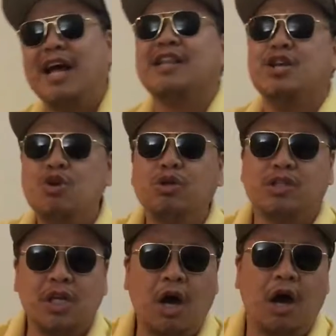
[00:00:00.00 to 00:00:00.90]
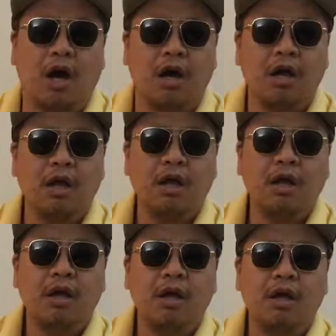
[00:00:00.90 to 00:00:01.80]
like they usually are,
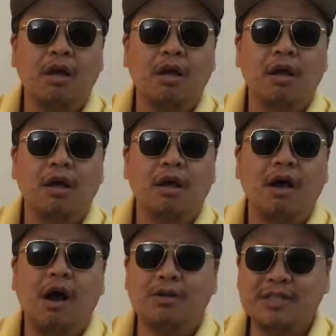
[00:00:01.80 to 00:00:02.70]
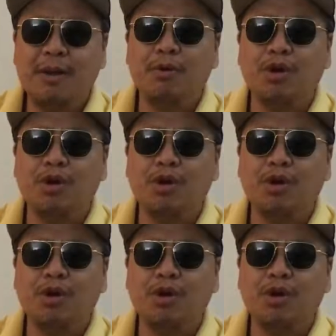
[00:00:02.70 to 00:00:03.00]
I was able